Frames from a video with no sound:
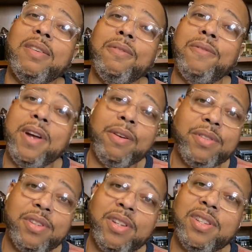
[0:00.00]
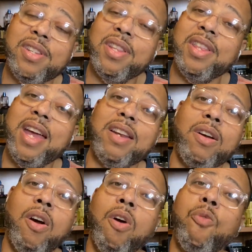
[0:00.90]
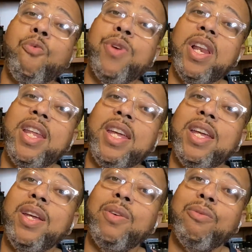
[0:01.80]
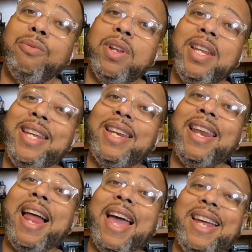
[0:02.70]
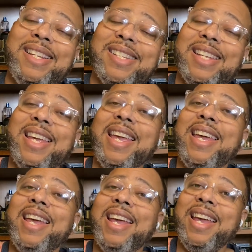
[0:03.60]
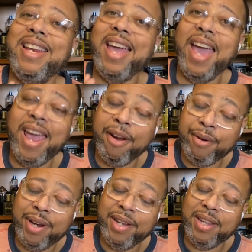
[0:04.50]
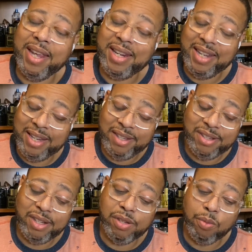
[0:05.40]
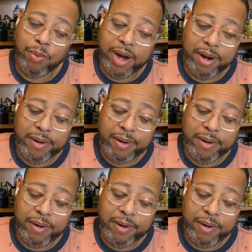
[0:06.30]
fragrances that are really, really light and airy and easy to wear.